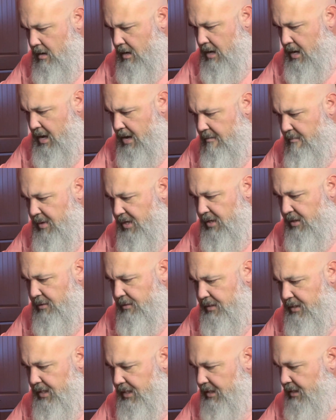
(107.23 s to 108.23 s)
I have been
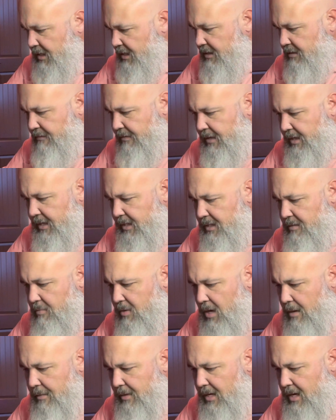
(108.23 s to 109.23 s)
using these fittings
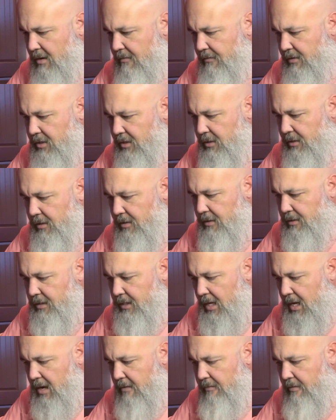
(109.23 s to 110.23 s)
probably now for 2 years.
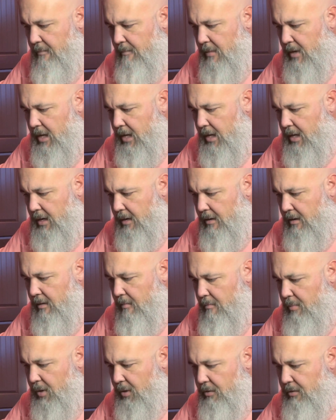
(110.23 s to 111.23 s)
I have them on
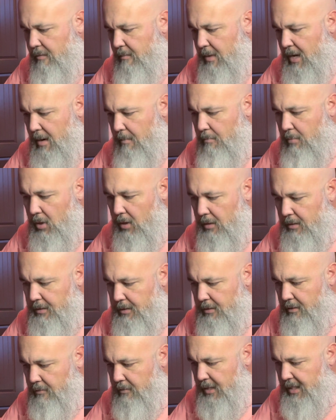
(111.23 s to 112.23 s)
both of my
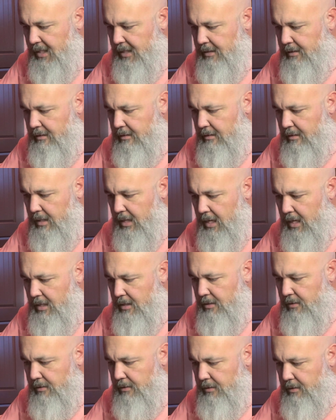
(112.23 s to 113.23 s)
personal rigs that I
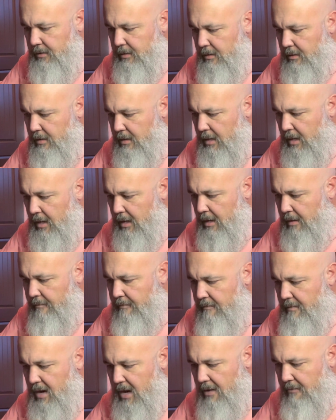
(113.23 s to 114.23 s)
use.
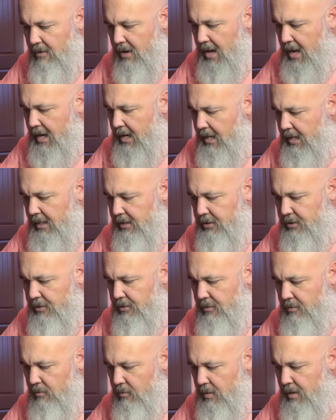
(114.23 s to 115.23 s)
Never had an
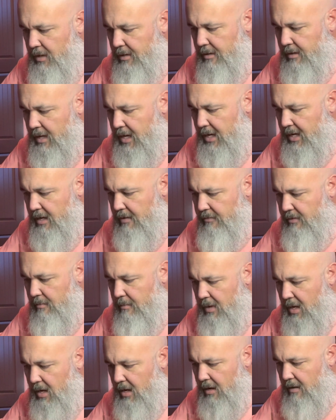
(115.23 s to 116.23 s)
issue with any of
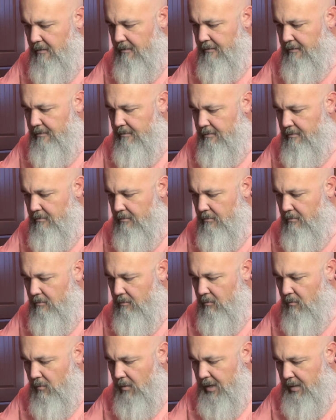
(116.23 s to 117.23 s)
them. I've
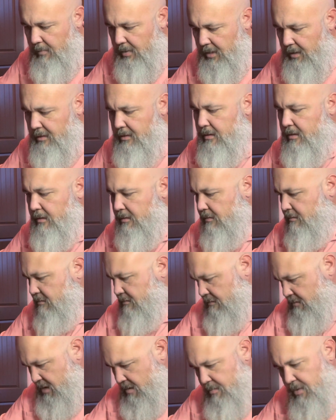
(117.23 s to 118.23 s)
rebuilt and
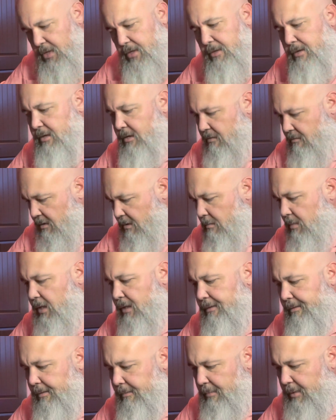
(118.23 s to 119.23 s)
rebuilt and
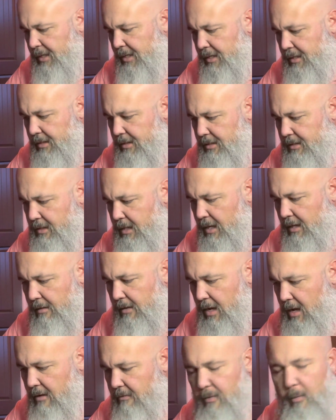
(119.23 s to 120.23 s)
rebuilt because I
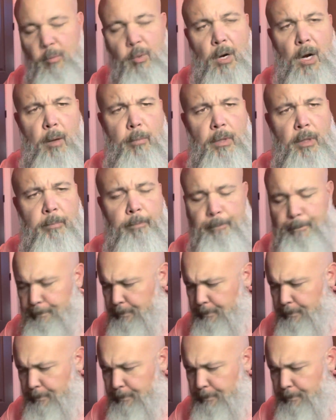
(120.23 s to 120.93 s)
have a problem.